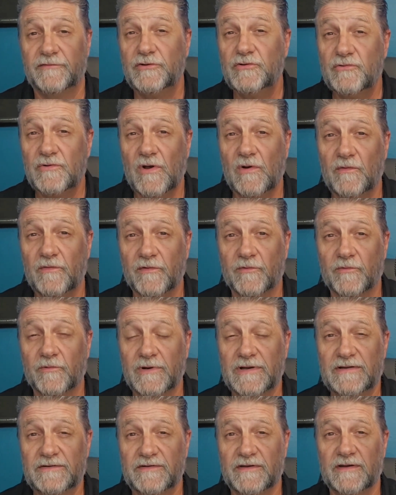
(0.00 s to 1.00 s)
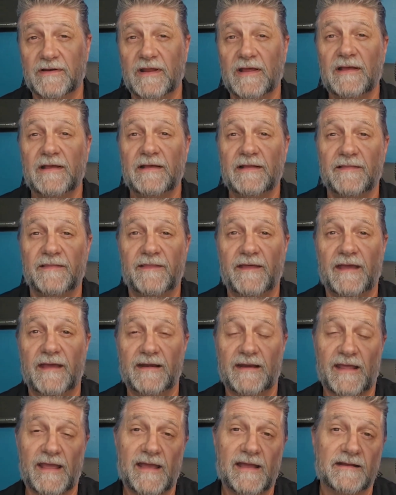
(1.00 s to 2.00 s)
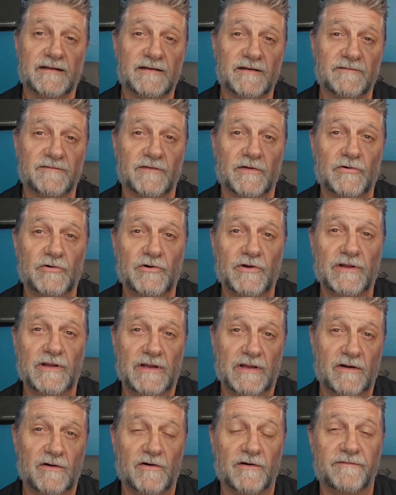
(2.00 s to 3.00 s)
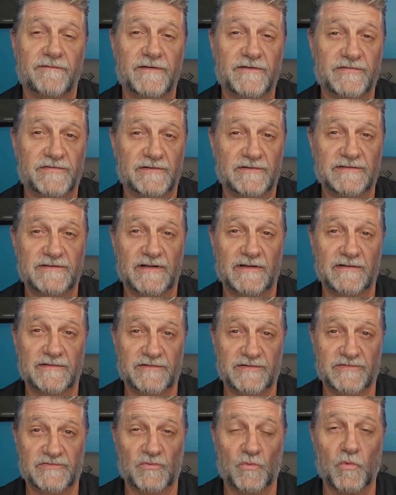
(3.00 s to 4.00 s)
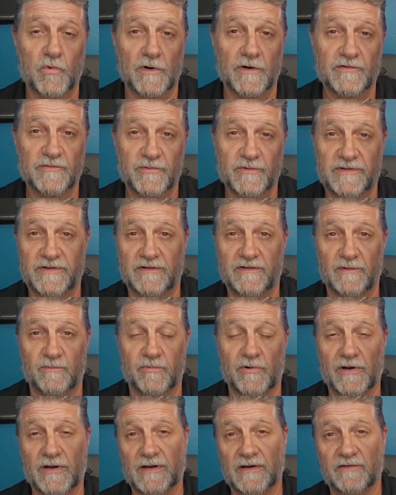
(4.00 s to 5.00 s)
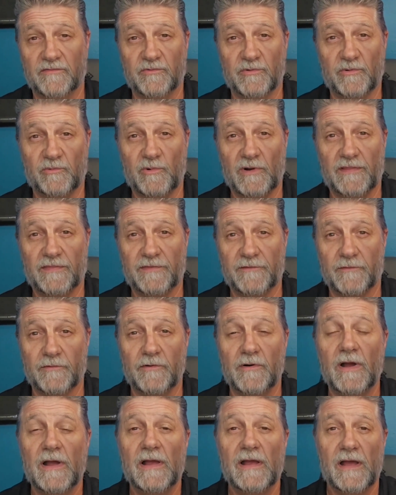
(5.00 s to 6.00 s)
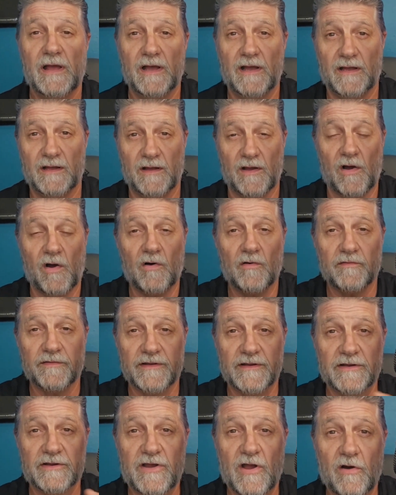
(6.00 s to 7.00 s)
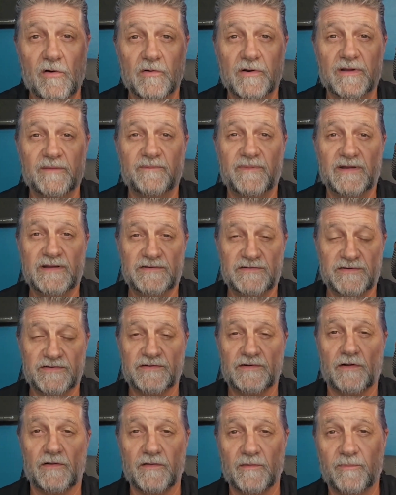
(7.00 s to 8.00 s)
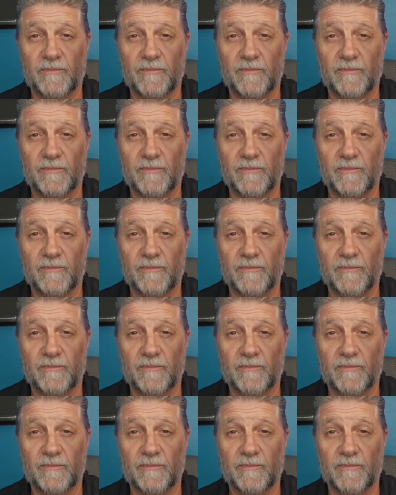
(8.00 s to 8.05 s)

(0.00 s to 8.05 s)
You know the reason that active learning and artificial intelligence works within the brain, because we went through all the encoding pieces, all the